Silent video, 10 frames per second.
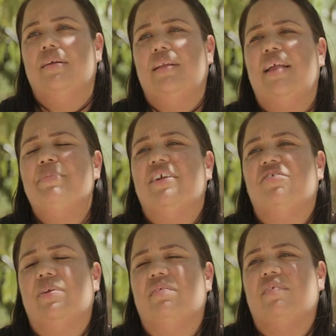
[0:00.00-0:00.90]
Land
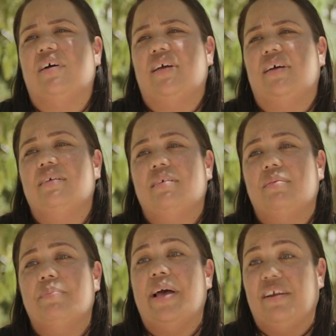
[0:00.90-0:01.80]
management and fire
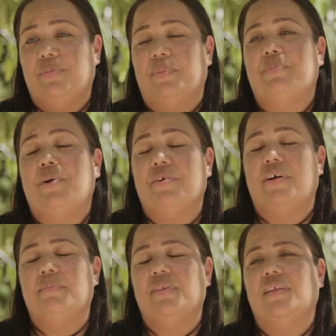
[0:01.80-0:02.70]
management
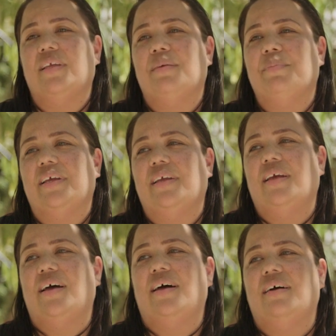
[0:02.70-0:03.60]
programs in the
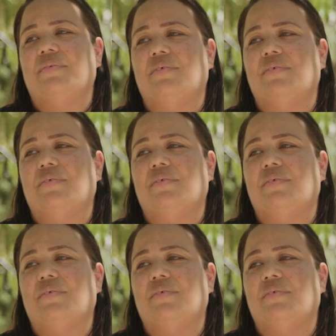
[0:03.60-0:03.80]
Kimberley are